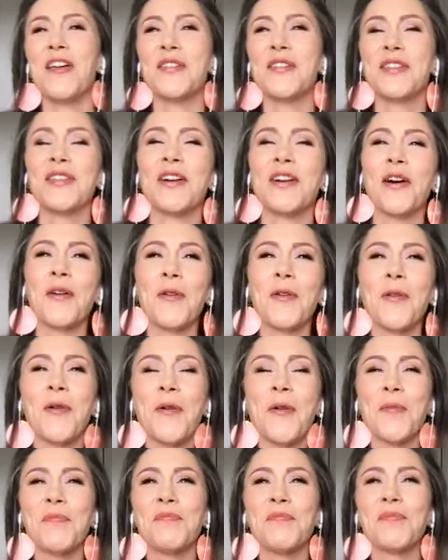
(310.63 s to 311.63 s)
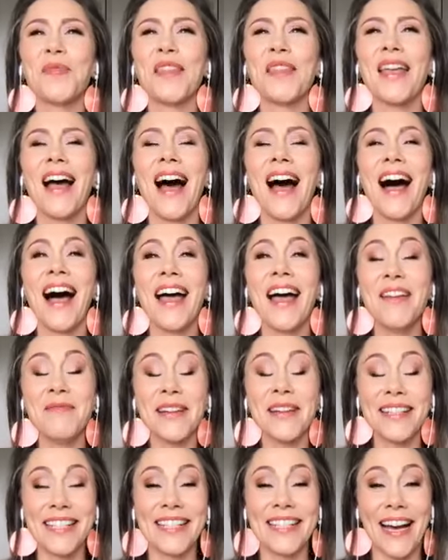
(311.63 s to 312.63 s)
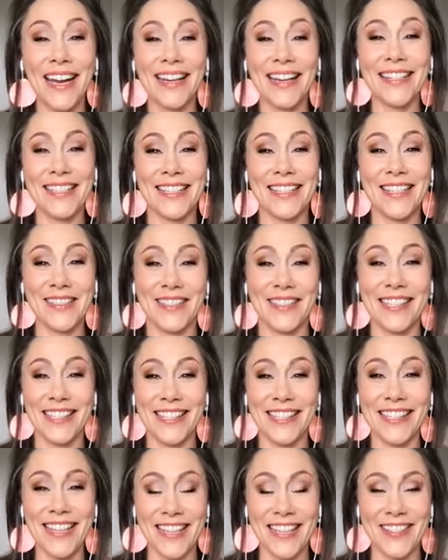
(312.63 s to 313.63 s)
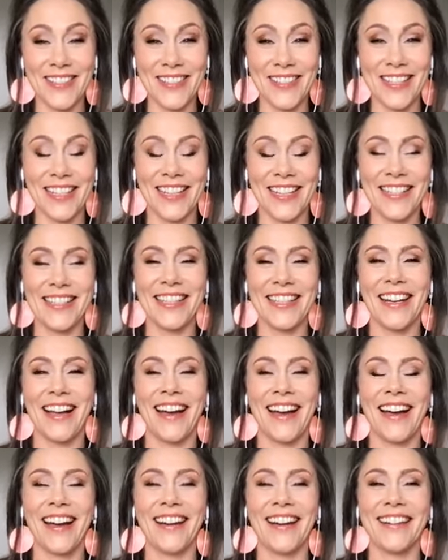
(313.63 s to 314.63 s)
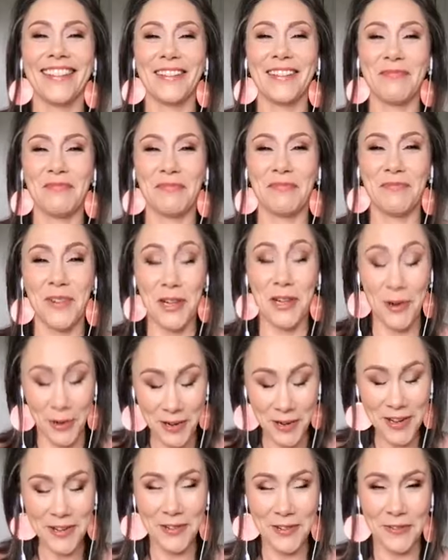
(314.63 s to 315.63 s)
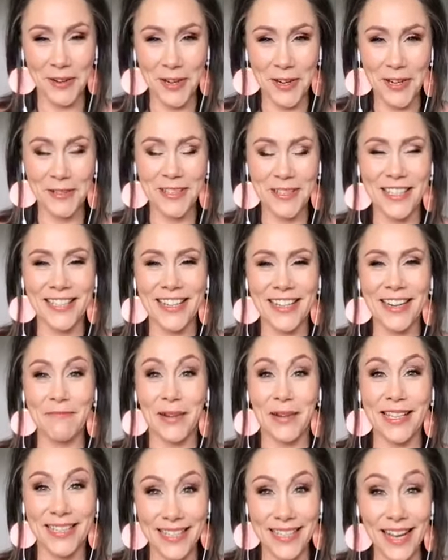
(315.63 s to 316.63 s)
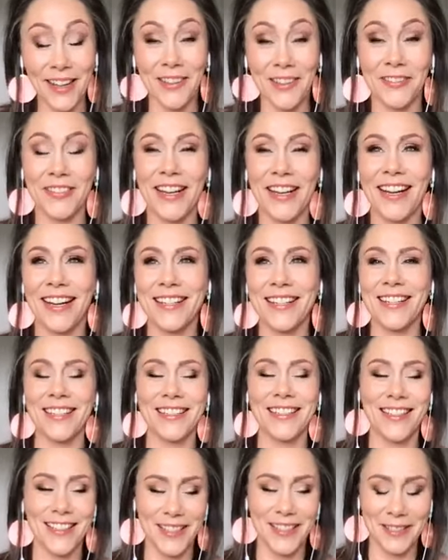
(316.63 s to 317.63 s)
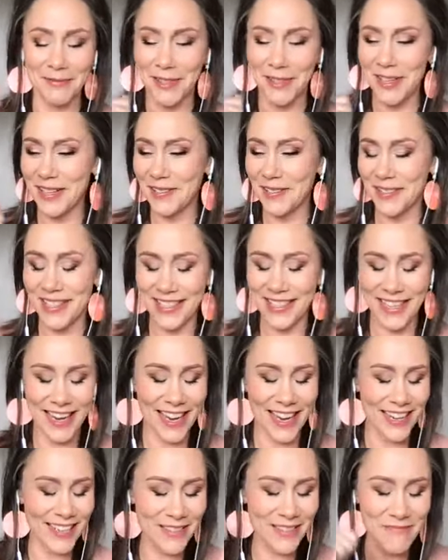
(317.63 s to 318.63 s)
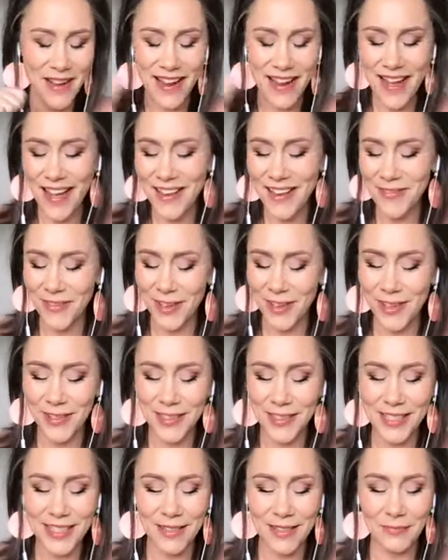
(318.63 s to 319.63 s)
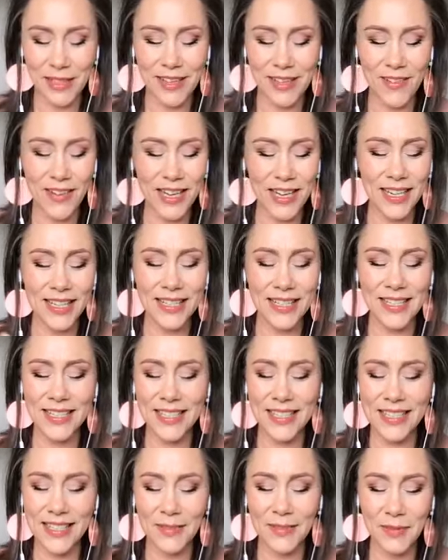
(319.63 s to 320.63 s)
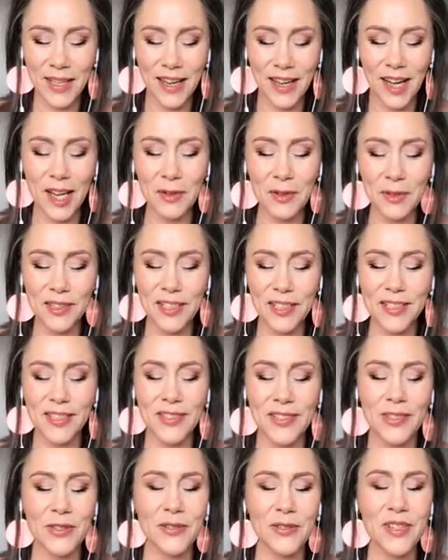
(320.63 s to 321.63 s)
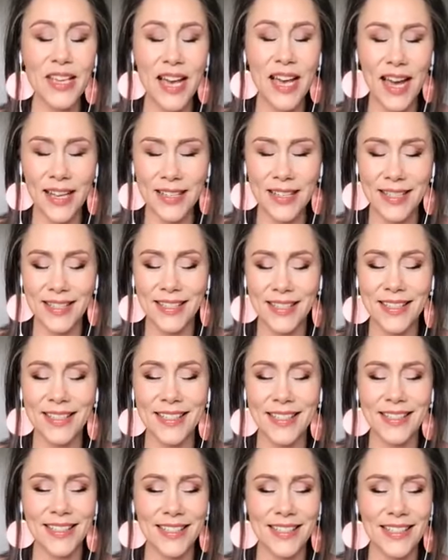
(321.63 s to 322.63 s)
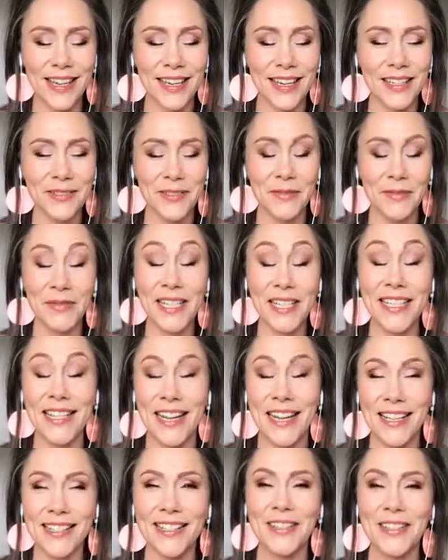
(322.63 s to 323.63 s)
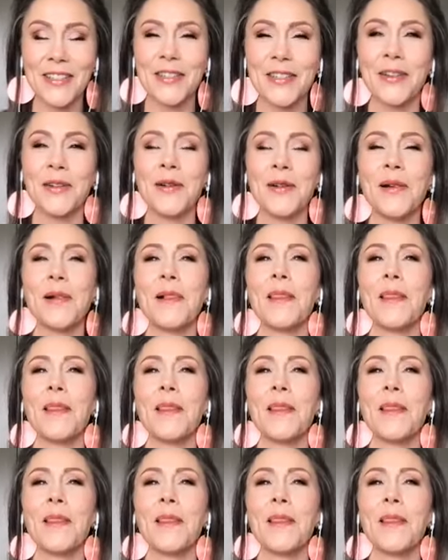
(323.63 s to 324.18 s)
So I'm excited to use this exercise that I recorded for you today myself. I actually this morning was I had it in my headphones. I'm like, okay, is this something I would listen to? Yes. Is this exciting for me? Yes. So,